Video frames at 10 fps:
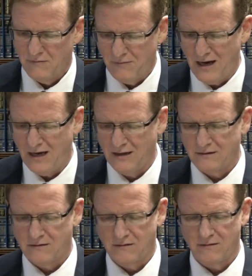
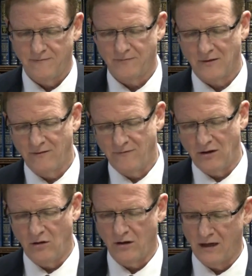But
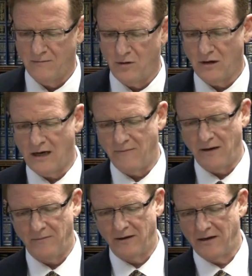v'lo chelbo
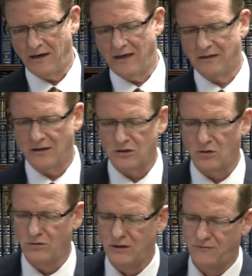kama, but they are not
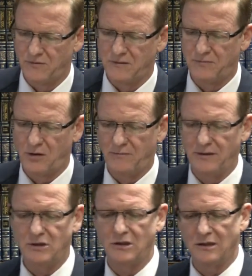excluded from the
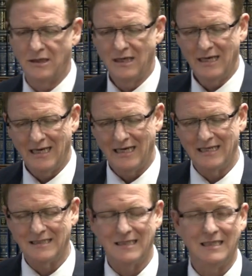prohibition
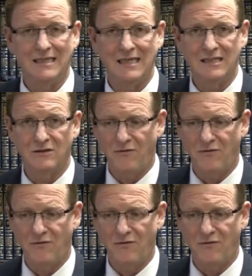against eating its